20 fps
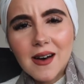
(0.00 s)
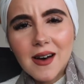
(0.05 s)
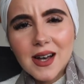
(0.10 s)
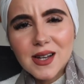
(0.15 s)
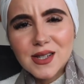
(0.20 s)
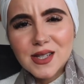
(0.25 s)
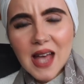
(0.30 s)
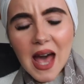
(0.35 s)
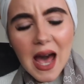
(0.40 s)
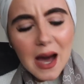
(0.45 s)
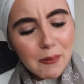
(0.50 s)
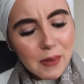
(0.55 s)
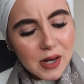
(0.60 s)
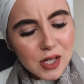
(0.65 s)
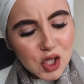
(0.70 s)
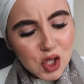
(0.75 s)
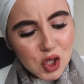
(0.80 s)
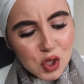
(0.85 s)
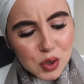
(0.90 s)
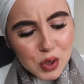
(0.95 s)
asked, how
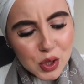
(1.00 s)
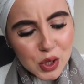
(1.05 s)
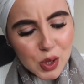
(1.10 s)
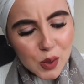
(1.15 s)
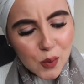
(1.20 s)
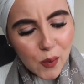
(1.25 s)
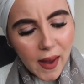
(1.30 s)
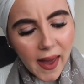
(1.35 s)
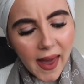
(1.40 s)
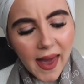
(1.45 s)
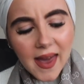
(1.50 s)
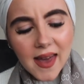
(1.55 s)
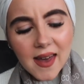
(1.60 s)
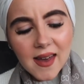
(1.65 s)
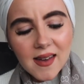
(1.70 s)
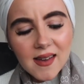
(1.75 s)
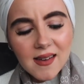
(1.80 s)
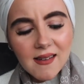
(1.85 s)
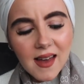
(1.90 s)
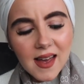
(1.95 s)
much do you weigh?